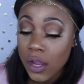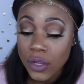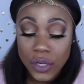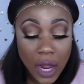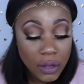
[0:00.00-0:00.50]

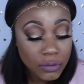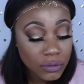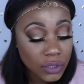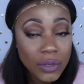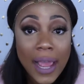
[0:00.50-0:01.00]
You know,
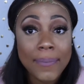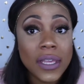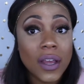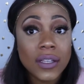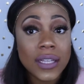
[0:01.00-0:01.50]
do like
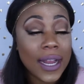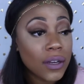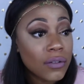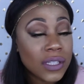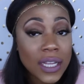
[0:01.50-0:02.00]
Beyonce
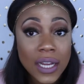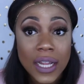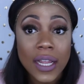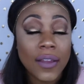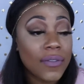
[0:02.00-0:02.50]
new
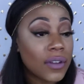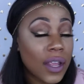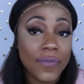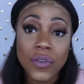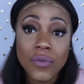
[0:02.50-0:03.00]
CD.
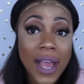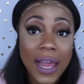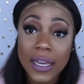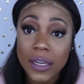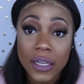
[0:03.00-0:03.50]
If you
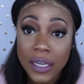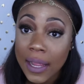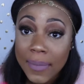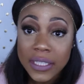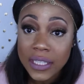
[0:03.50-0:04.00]
got
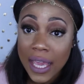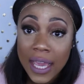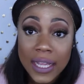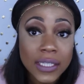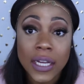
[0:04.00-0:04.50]
lemon
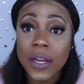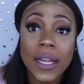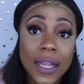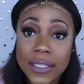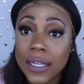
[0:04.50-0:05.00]
skin, turn
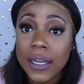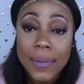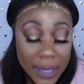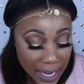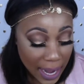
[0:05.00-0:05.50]
it into
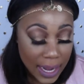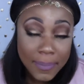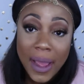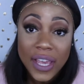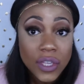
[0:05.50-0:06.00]
lemonade
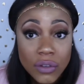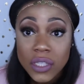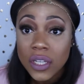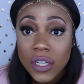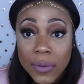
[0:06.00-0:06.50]
by
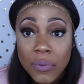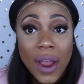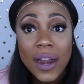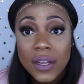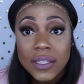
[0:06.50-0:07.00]
using good
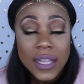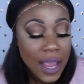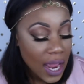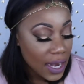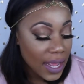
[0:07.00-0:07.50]
products
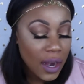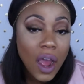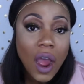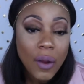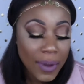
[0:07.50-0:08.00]
that
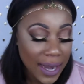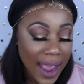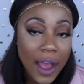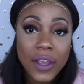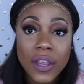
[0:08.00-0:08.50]
are already
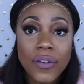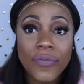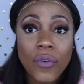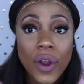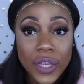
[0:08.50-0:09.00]
out here
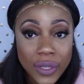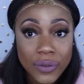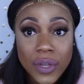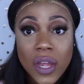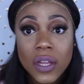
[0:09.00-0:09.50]
for
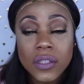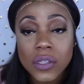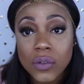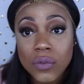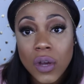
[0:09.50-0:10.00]
you
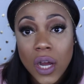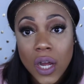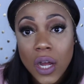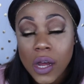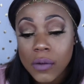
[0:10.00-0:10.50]

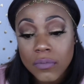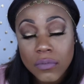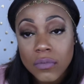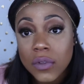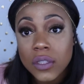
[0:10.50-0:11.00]
to
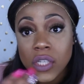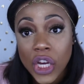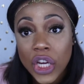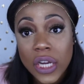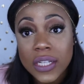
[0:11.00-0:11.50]

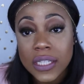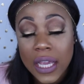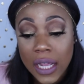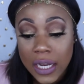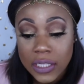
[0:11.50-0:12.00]
turn your
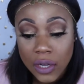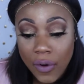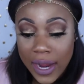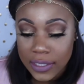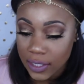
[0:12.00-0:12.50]
skin into
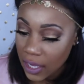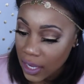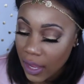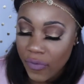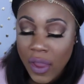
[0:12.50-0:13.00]
great
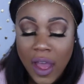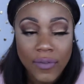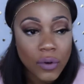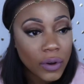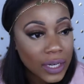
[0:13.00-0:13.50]
skin. If you
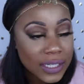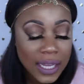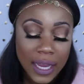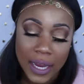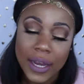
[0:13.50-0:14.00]
have oily
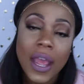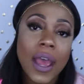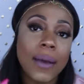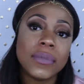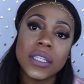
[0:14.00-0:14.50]
skin,
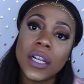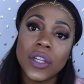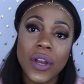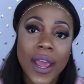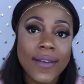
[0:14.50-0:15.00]
I'm telling
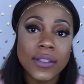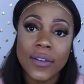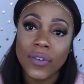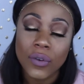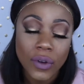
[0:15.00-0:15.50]
you, they have
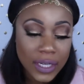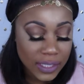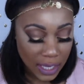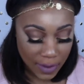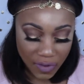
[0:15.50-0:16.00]
stuff on oily
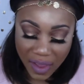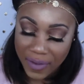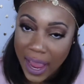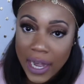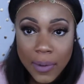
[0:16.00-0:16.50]
skin. If you have
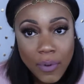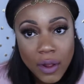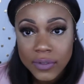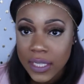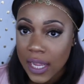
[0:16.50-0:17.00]
acne
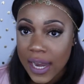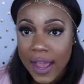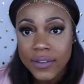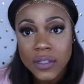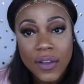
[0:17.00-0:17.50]
prone skin, they
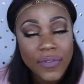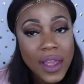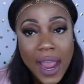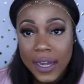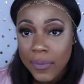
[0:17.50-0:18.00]
have stuff for
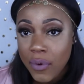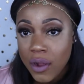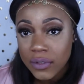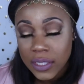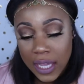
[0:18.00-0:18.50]
acne
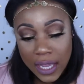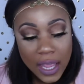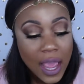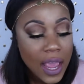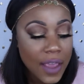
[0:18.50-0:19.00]
prone
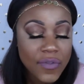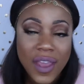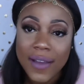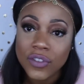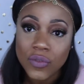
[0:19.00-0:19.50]
skin. If you
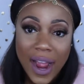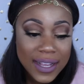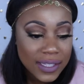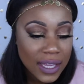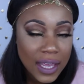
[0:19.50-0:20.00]
have dry
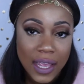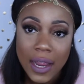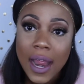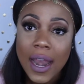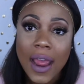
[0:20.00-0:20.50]

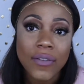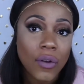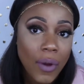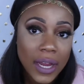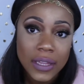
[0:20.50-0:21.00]
skin, they have
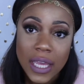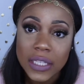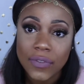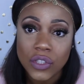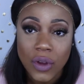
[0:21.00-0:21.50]
great
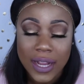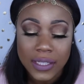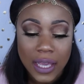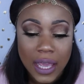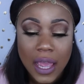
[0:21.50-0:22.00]
things for dry
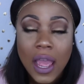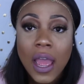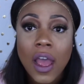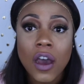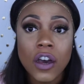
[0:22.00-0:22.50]
skin.
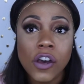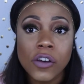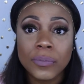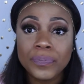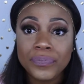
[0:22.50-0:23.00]

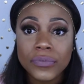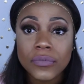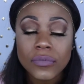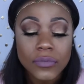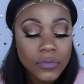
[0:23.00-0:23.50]

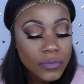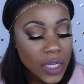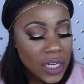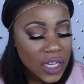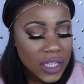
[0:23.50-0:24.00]

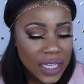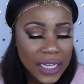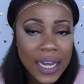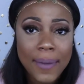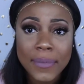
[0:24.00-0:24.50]
Another
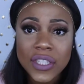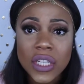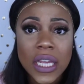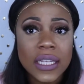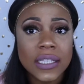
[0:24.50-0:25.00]
thing not
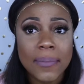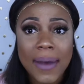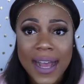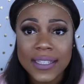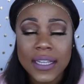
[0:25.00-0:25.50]
mentioned here is the
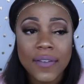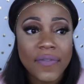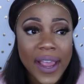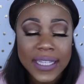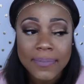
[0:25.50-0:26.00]
Boscia
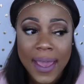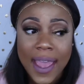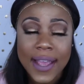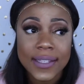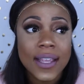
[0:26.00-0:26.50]
face
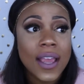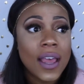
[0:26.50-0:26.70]
mask.